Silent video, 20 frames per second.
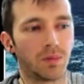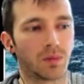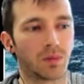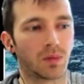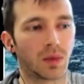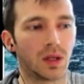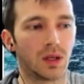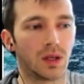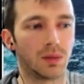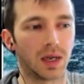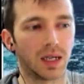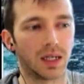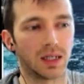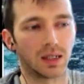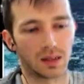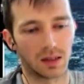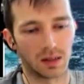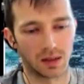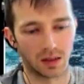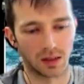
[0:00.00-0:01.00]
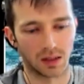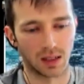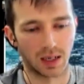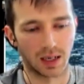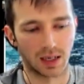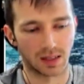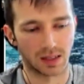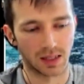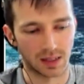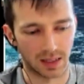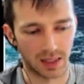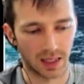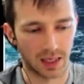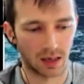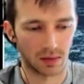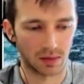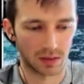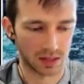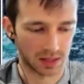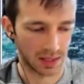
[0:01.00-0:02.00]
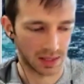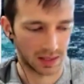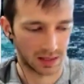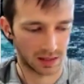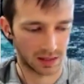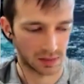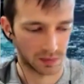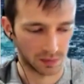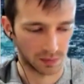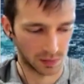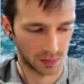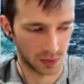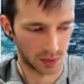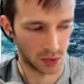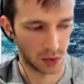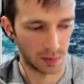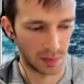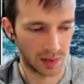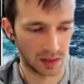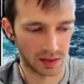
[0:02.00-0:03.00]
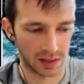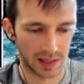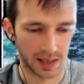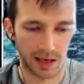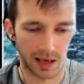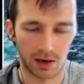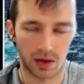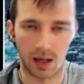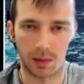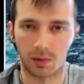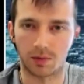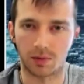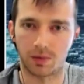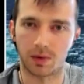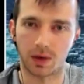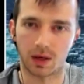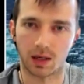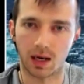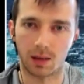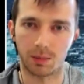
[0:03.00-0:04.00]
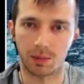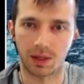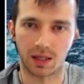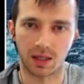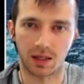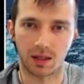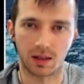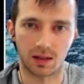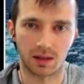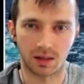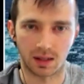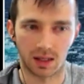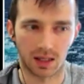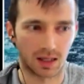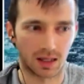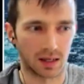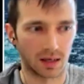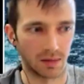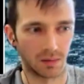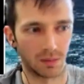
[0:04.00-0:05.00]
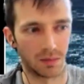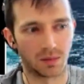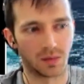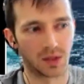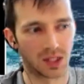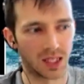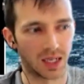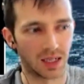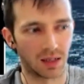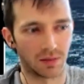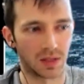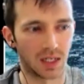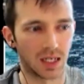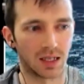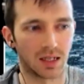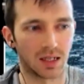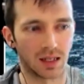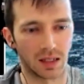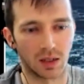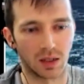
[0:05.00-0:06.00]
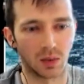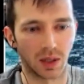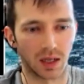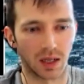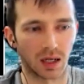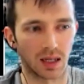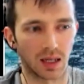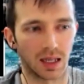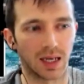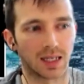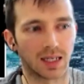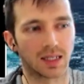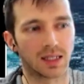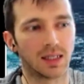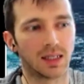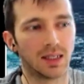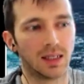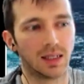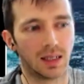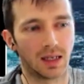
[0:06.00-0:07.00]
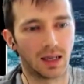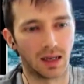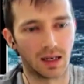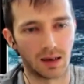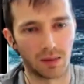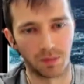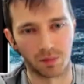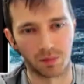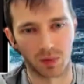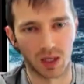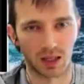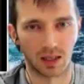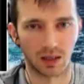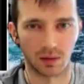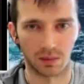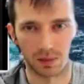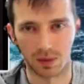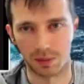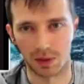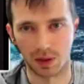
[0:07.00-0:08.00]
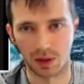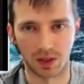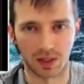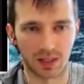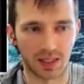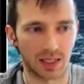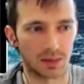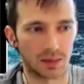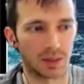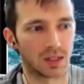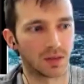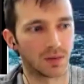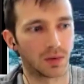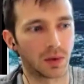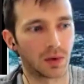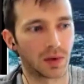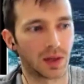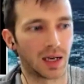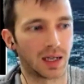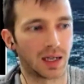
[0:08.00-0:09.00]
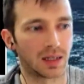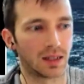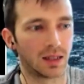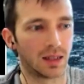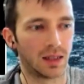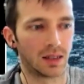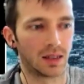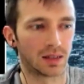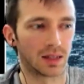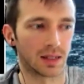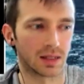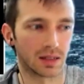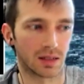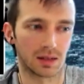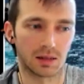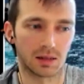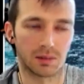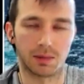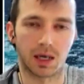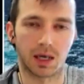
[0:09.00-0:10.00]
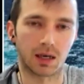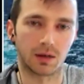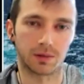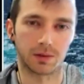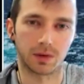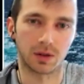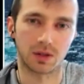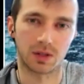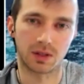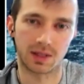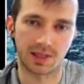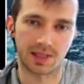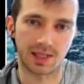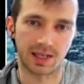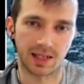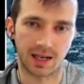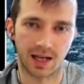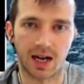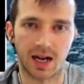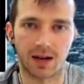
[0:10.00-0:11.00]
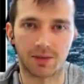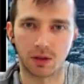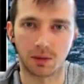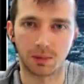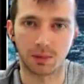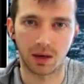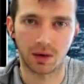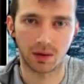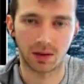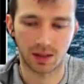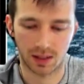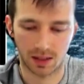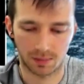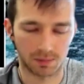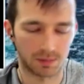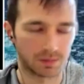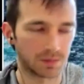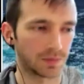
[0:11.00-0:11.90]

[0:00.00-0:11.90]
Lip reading: You might sit down, design this UML diagram of a complicated set of data that you want to collect, and then build the database for that. So that's called a model first, data after paradigm.